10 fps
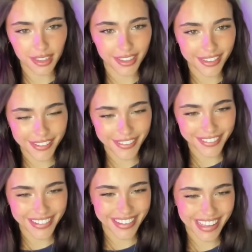Oh,
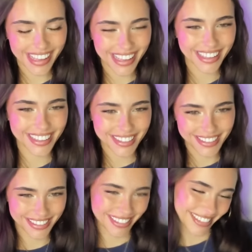okay.
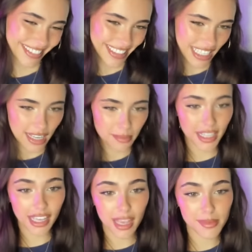Play
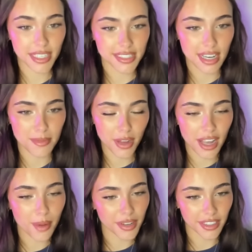games next time. Okay, I
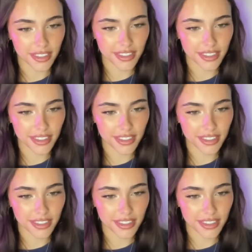will.